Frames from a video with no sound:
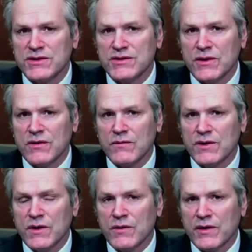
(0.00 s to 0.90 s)
And so,
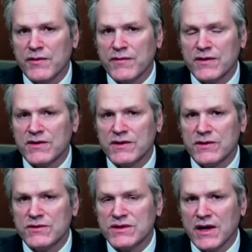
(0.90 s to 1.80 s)
you know, when I refer to the
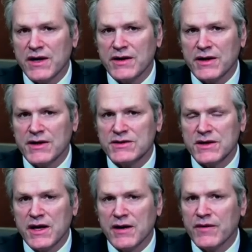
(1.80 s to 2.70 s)
deuce tightening, it's
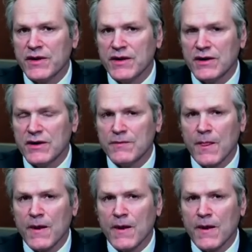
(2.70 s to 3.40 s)
uh, every year